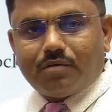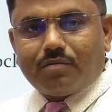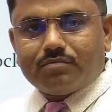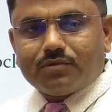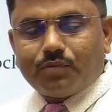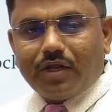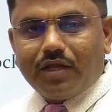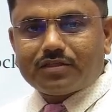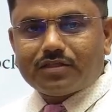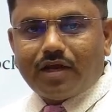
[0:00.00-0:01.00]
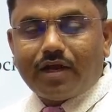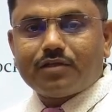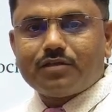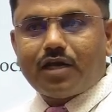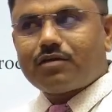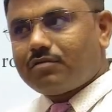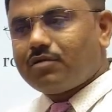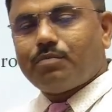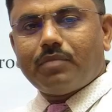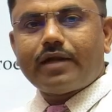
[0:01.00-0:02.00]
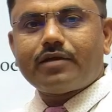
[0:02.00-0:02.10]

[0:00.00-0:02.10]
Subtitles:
village, and that matter